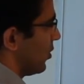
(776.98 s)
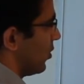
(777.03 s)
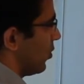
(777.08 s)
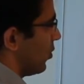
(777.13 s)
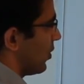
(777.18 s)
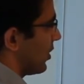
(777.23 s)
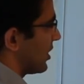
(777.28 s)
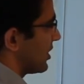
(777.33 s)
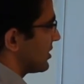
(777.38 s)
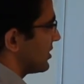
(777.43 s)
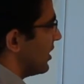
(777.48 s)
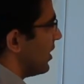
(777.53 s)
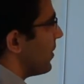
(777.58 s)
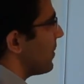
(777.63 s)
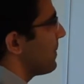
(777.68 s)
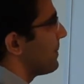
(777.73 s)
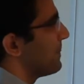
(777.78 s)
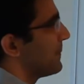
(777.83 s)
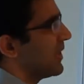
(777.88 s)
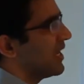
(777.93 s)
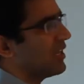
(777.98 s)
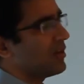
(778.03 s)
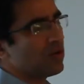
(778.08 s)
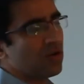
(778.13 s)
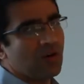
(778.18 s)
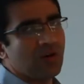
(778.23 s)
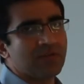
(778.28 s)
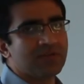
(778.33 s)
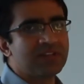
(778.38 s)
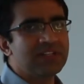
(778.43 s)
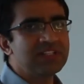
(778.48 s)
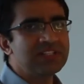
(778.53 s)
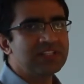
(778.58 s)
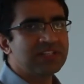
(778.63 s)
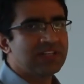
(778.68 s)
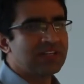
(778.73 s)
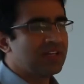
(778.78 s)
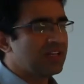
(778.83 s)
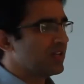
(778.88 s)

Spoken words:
What is the mean of this